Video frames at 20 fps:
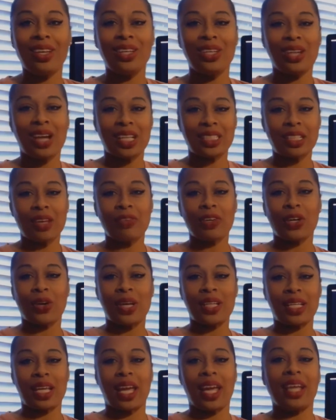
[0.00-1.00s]
You guys have a
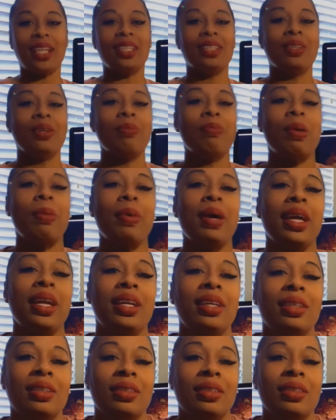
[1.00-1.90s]
great day. Bye-bye.